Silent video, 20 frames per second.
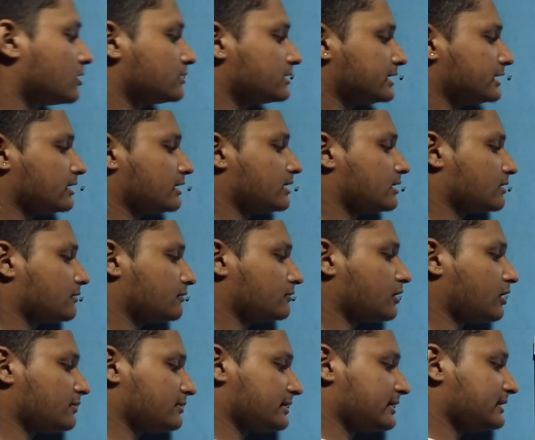already
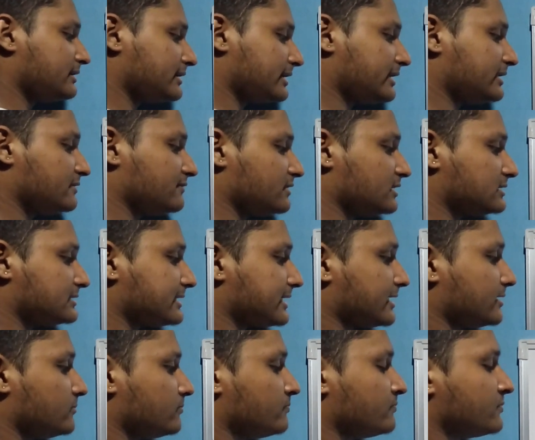gone, right? Tan inverse
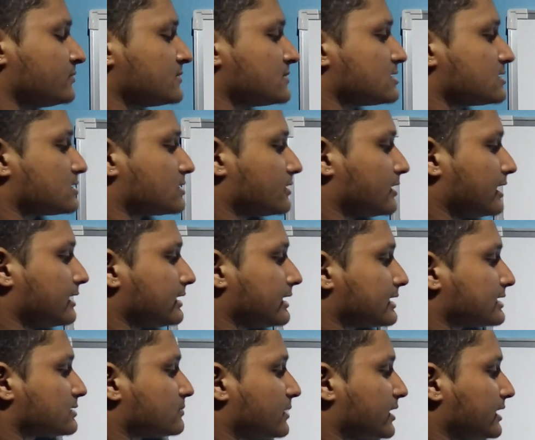tan. So you get
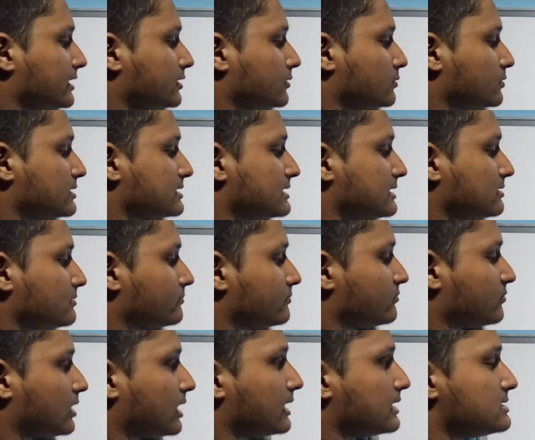x by 2 is the
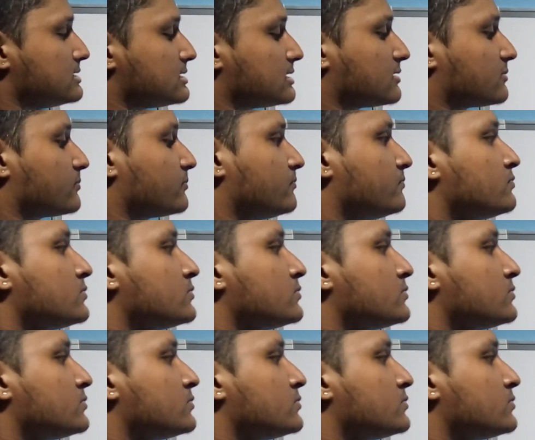answer.